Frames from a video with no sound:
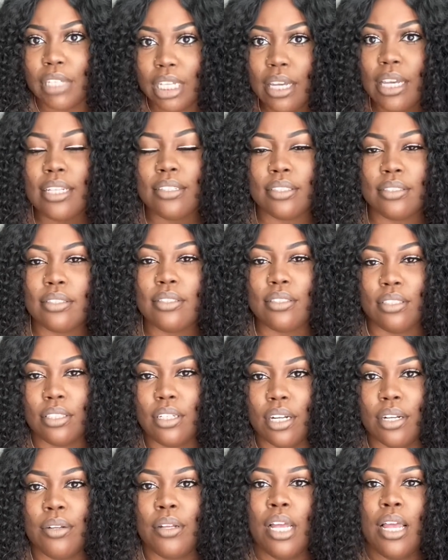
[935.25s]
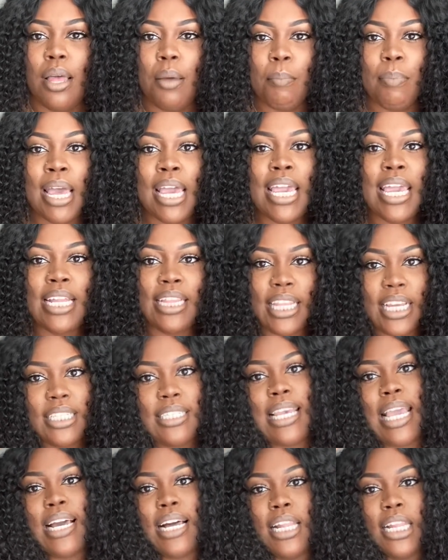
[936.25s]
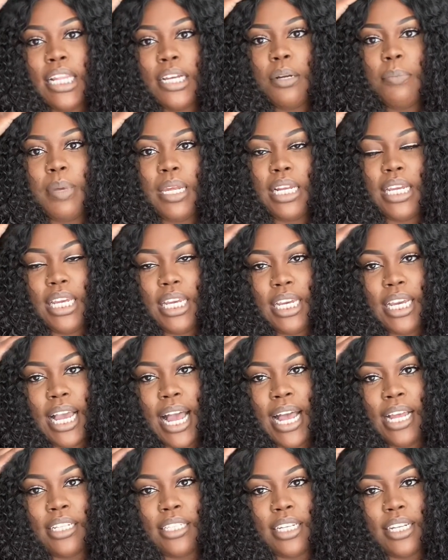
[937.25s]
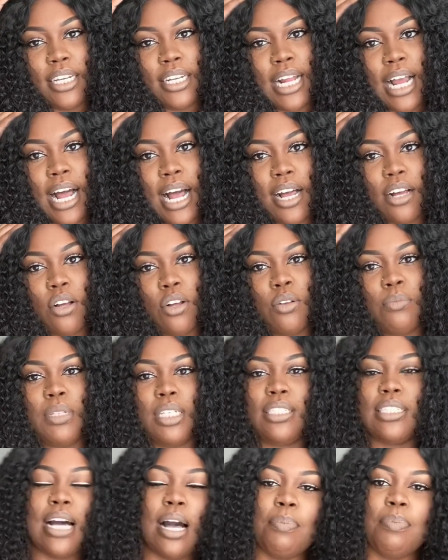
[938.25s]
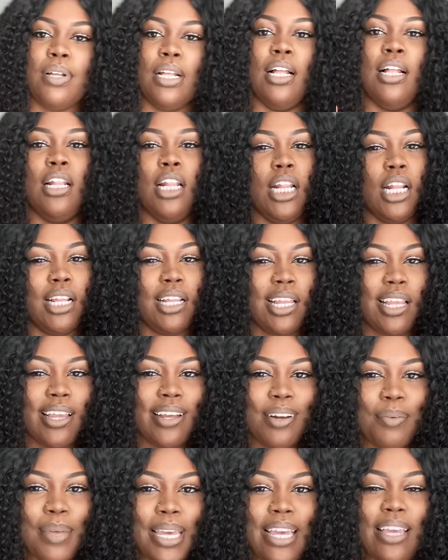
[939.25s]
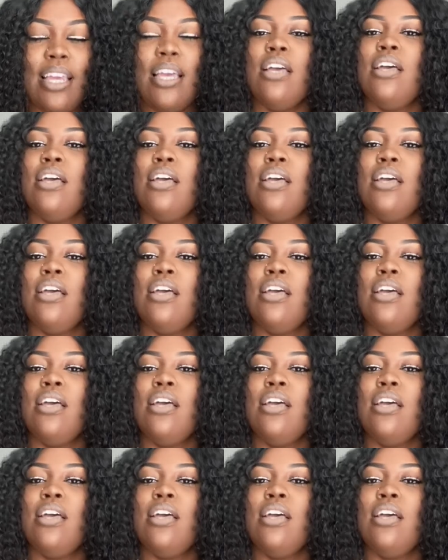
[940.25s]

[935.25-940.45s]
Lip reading: It's, you know, but it did take a little bit of heat. I did hot comb the top a little bit.